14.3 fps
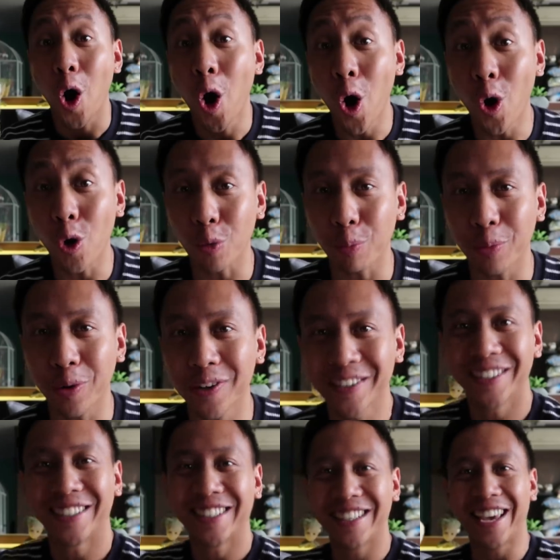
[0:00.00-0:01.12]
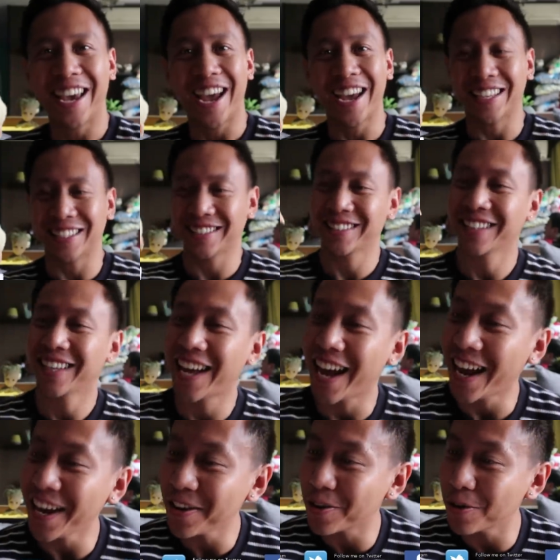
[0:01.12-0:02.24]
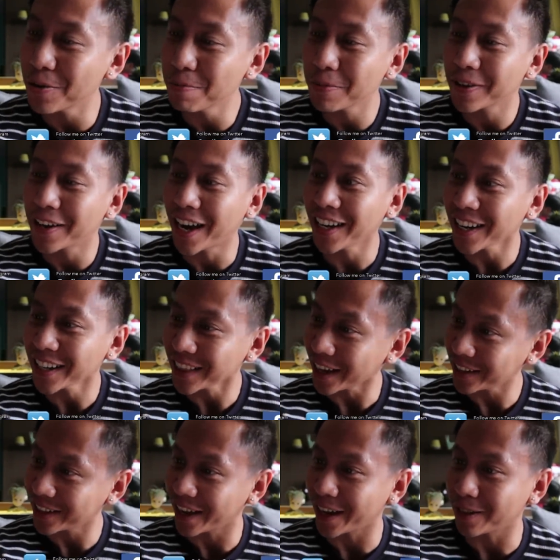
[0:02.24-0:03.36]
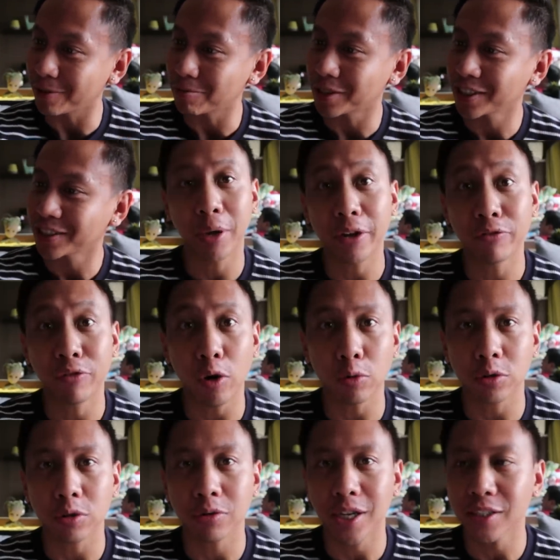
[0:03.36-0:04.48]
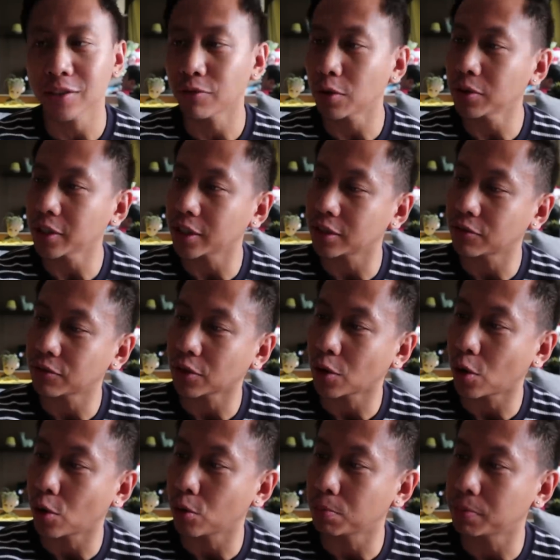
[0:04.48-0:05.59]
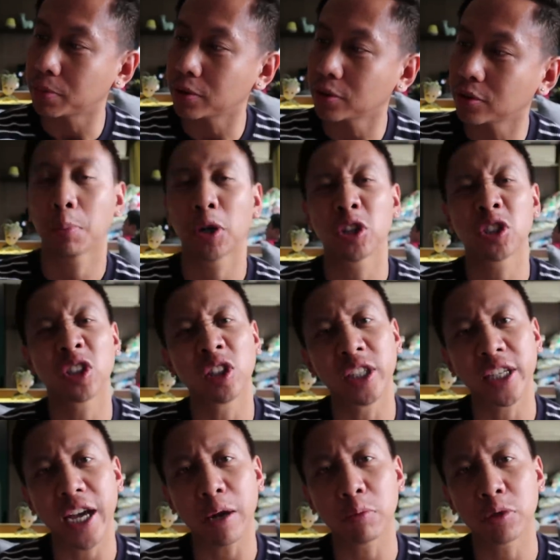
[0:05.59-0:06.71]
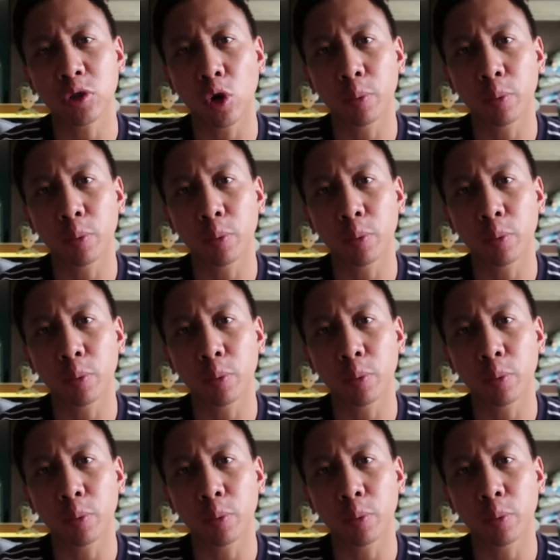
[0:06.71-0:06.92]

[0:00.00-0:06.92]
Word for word: Hope. Yes. Hi Hope. I like that name. By vote, you guys voted for Hope. Personally, I was